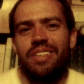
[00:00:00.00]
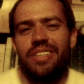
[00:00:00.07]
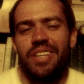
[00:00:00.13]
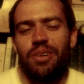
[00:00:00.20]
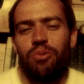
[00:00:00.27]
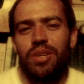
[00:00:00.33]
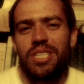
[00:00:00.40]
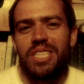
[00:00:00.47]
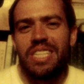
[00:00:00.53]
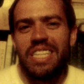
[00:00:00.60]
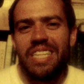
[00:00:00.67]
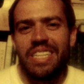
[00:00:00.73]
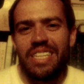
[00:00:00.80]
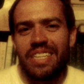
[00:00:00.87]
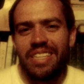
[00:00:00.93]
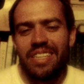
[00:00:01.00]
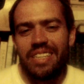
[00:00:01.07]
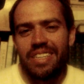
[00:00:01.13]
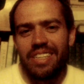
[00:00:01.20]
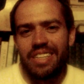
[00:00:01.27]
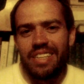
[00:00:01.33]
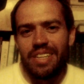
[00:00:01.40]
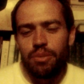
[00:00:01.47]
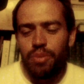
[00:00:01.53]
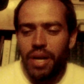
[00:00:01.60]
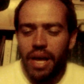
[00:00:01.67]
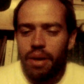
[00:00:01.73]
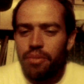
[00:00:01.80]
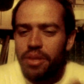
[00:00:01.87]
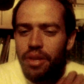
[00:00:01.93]
What is needed?
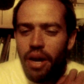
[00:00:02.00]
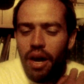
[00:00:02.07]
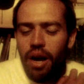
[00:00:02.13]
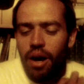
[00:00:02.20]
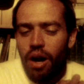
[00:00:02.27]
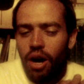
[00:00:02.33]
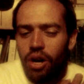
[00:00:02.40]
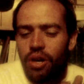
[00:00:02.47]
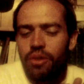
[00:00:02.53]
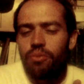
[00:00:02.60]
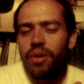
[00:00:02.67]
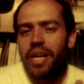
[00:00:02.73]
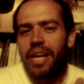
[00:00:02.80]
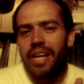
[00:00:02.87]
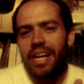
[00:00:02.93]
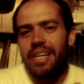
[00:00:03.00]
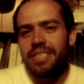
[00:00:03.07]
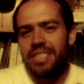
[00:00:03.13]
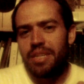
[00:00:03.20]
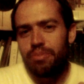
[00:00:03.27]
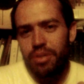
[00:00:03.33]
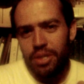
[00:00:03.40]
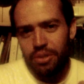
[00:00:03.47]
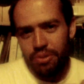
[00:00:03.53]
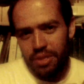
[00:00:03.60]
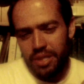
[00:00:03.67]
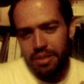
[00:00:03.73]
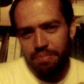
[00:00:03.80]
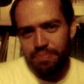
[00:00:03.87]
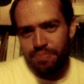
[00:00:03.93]
But unrecognized
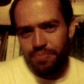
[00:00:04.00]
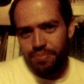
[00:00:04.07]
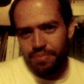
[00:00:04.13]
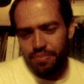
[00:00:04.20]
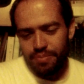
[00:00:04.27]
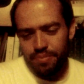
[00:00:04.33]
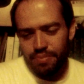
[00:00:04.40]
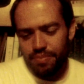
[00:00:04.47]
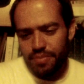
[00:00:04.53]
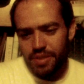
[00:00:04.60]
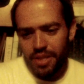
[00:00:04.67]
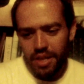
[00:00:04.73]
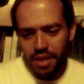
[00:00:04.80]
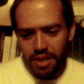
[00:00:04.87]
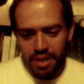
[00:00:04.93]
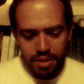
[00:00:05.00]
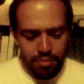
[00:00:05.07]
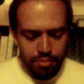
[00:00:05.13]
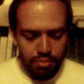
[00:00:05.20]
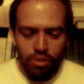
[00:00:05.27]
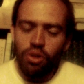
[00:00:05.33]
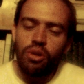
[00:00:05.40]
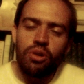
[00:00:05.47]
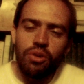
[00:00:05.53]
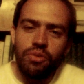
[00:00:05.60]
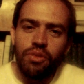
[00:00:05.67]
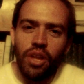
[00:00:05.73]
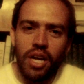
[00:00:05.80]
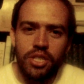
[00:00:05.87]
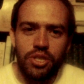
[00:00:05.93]
ambiguity.
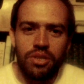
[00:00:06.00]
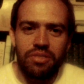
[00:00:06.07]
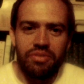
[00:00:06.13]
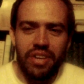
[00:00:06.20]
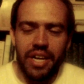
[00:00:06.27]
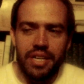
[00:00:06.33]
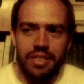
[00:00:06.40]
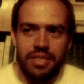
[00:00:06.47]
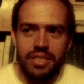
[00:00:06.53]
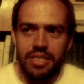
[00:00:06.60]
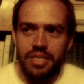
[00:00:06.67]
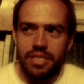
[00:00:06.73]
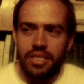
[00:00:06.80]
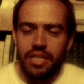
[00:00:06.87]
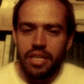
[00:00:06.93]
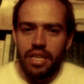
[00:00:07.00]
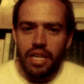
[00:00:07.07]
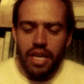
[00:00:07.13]
Learn logical fallacies.